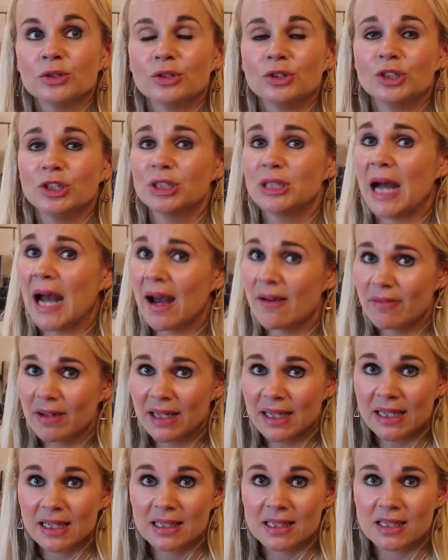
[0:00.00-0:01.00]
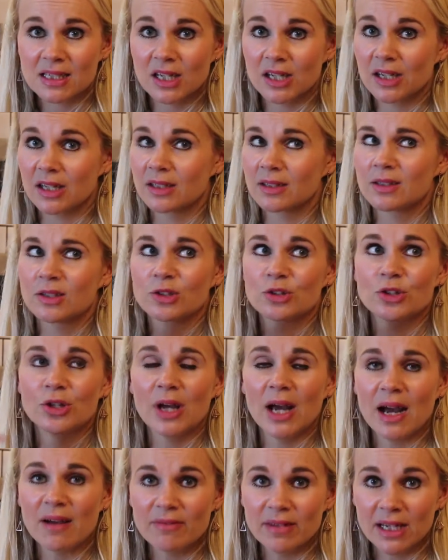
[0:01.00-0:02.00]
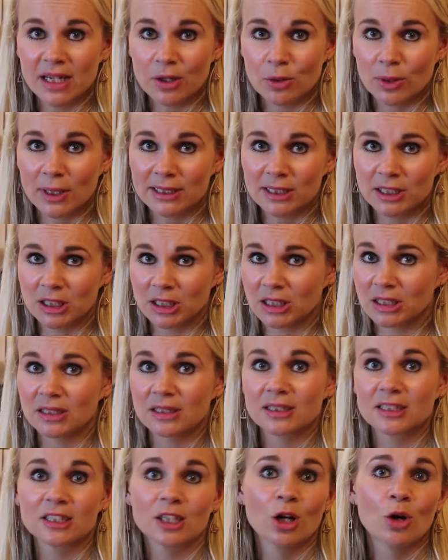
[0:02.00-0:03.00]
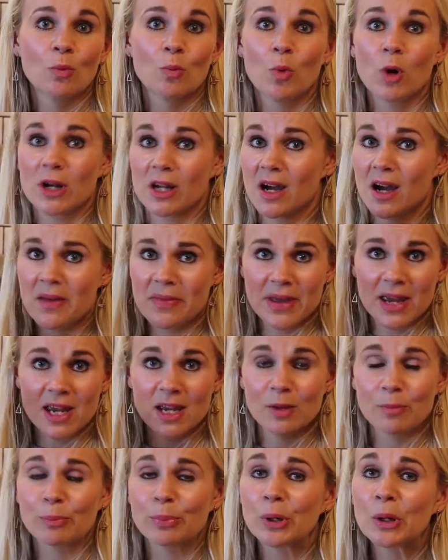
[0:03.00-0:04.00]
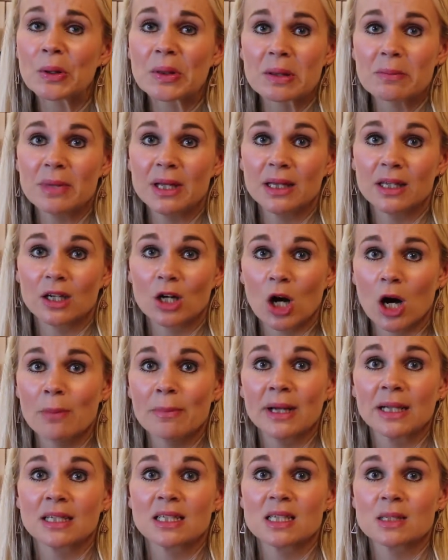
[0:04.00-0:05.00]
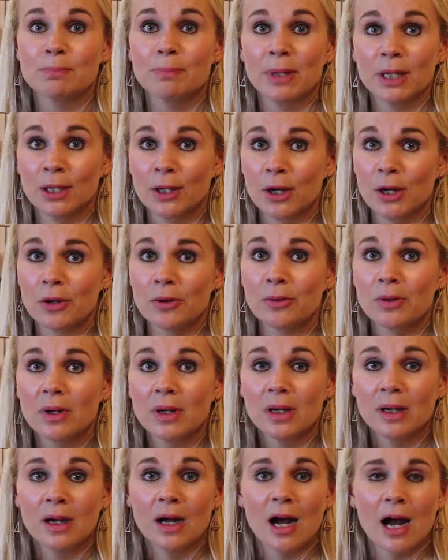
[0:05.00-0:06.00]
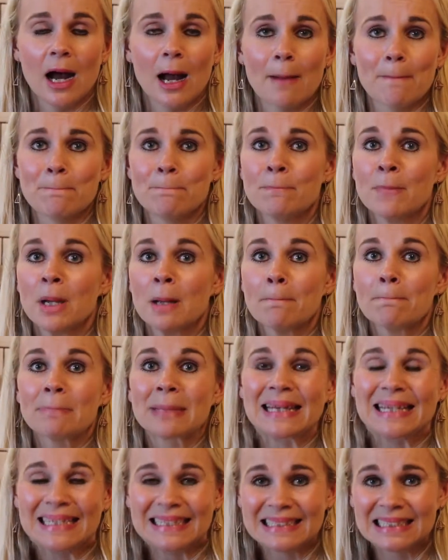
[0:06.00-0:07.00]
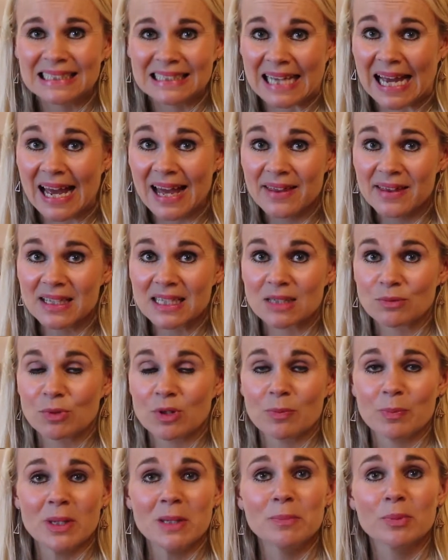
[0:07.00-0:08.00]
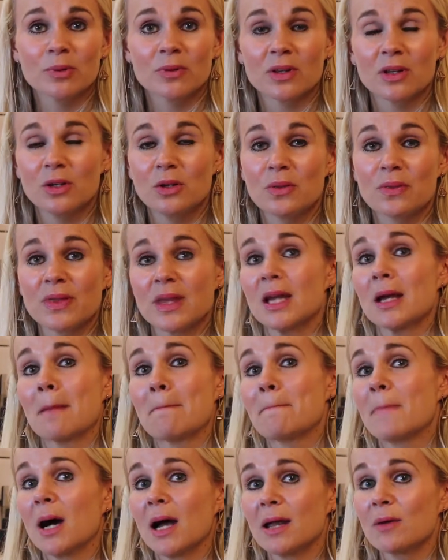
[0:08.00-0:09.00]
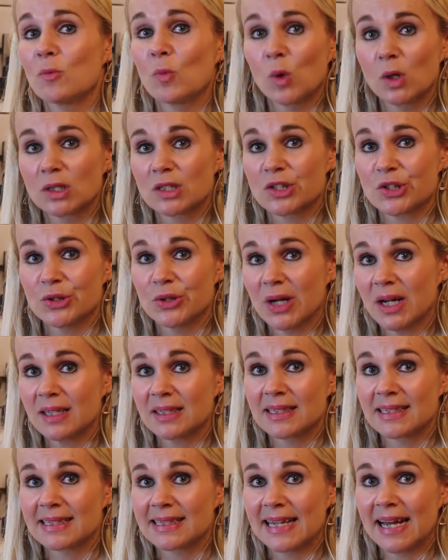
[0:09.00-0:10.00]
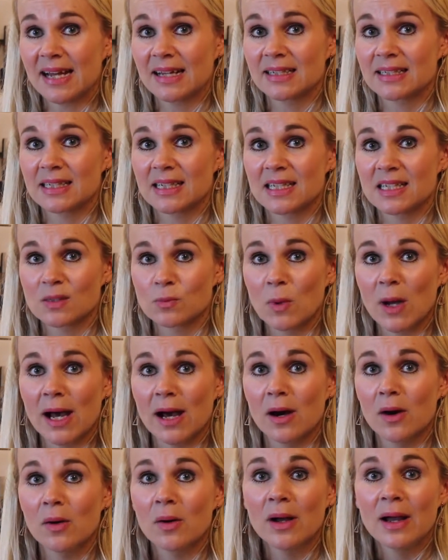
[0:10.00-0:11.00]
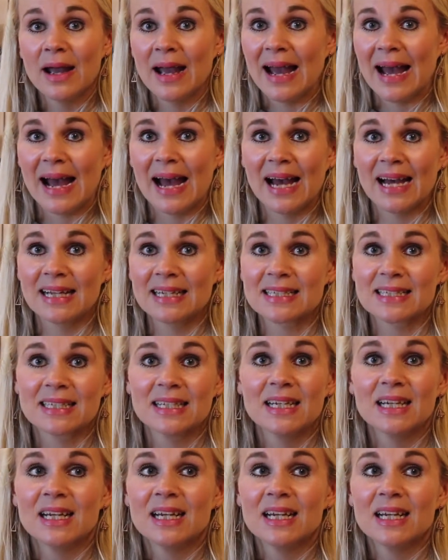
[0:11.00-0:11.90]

Do you have any concerns? Do you have any questions? What are they? Put them in the comments below. Please share this with people that you think might want to understand as well. And